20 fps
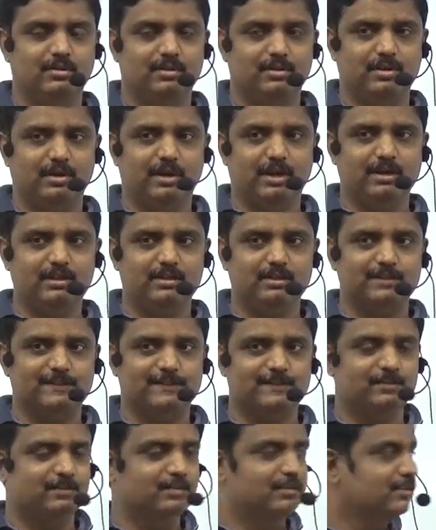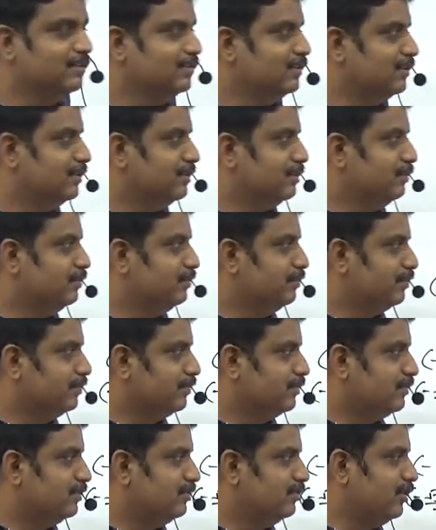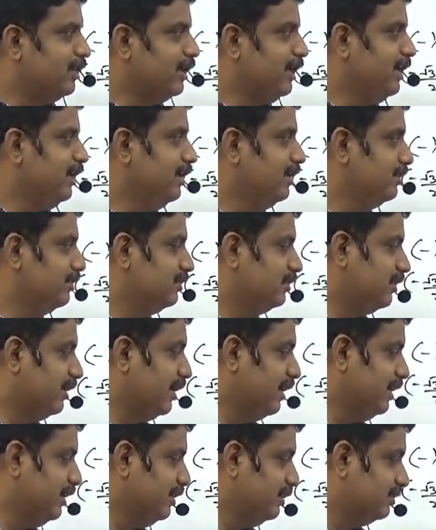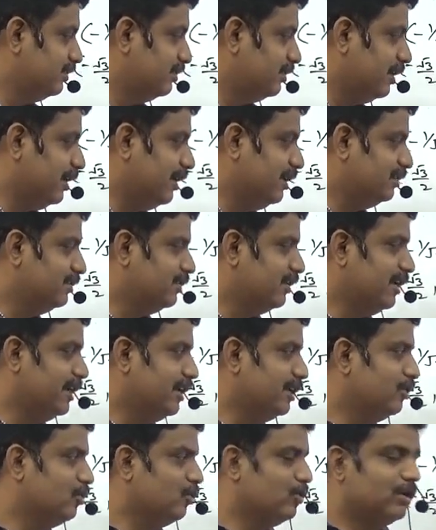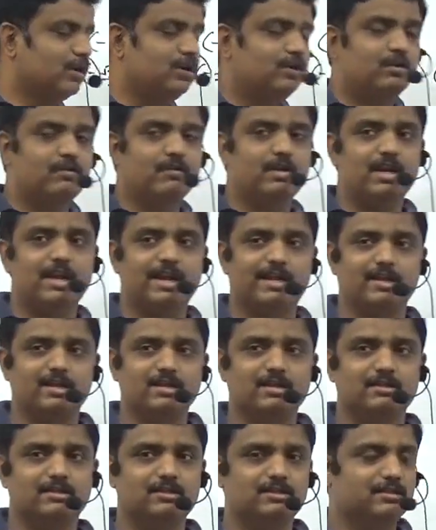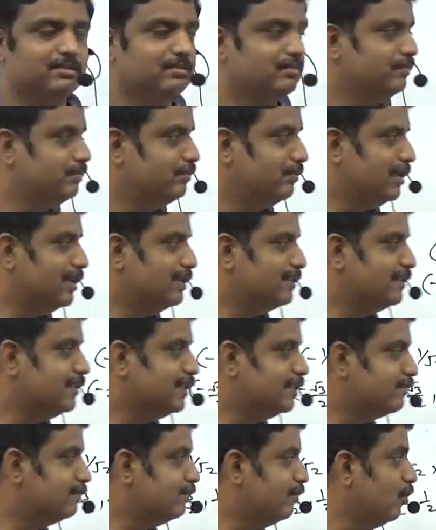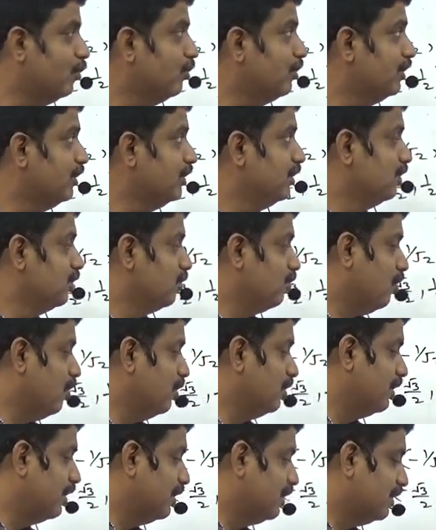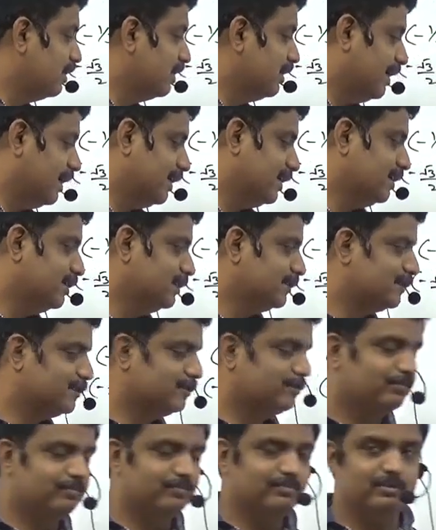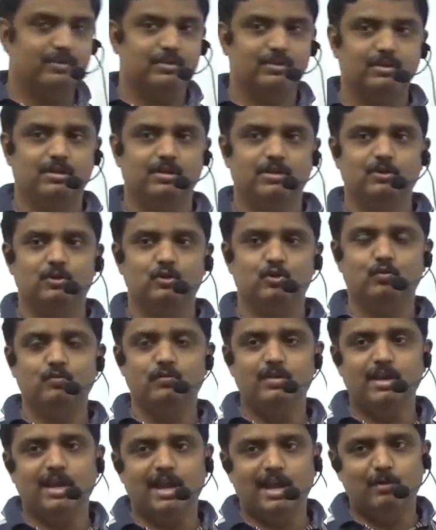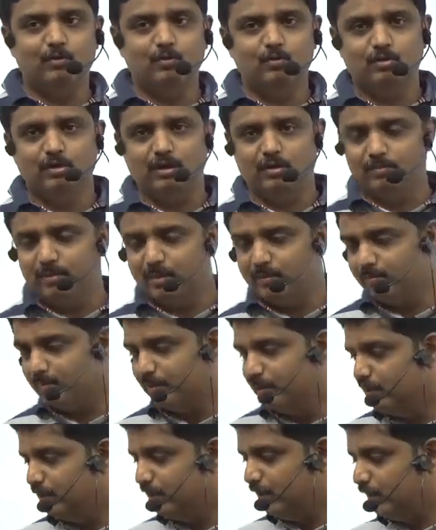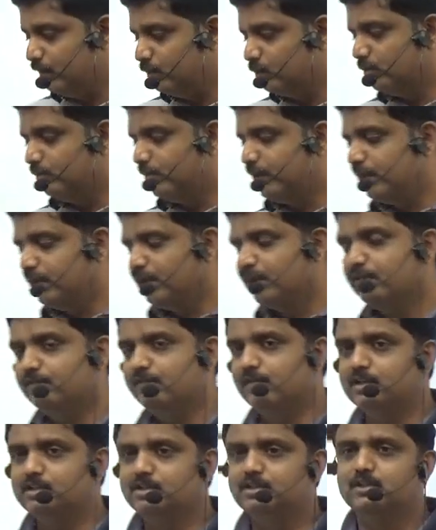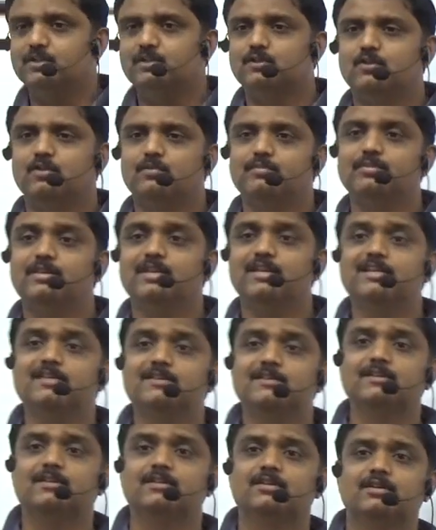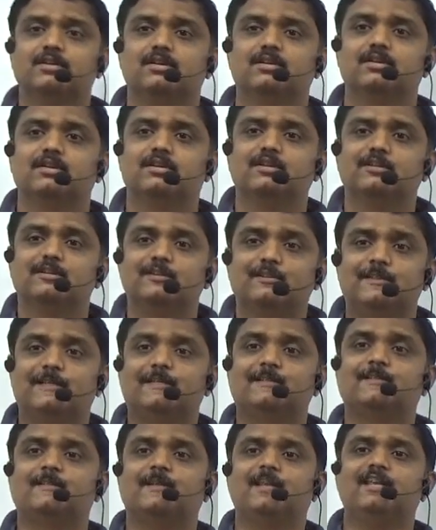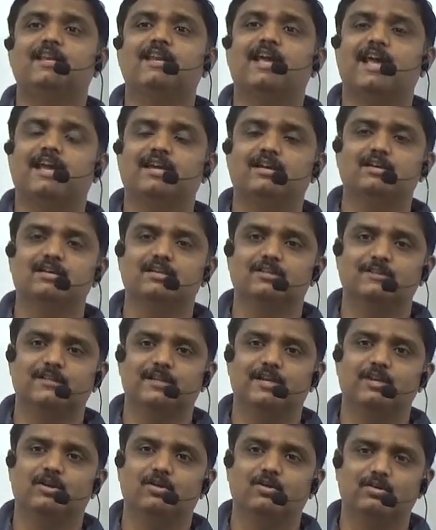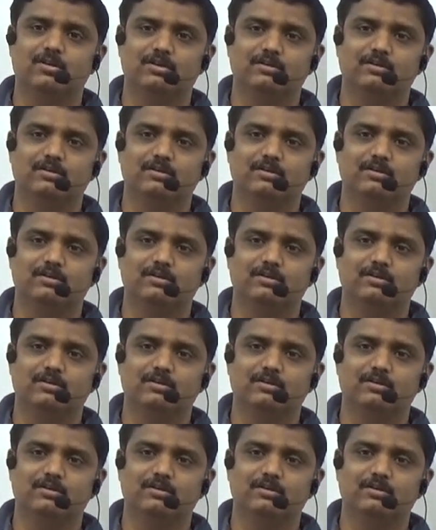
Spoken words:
Getting this? 3, 3, 3, 3, total 12 angles plus these 4 quadrantal angles. You will have to remember trigonometric functions of these 16 angles in all.